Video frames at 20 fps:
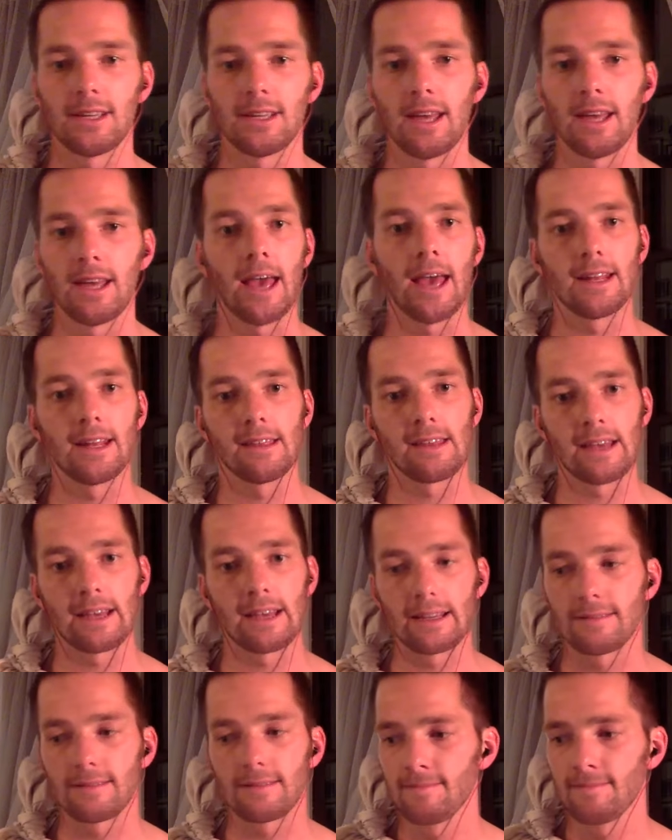in
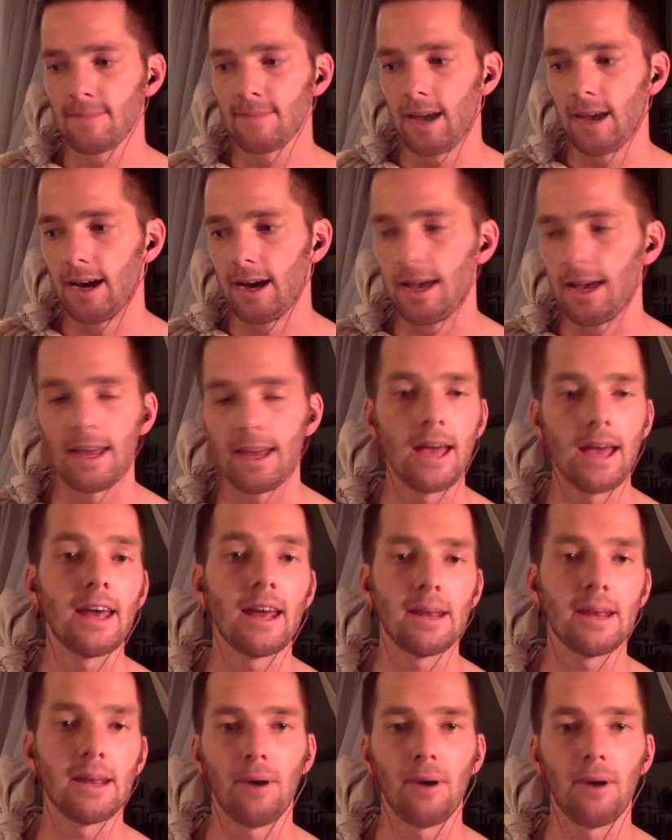anything, in
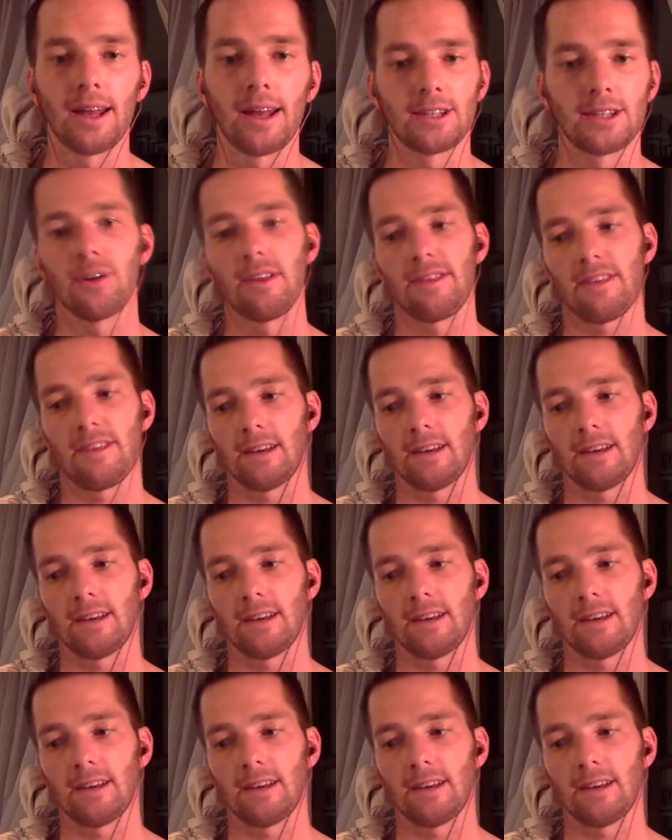any product or anything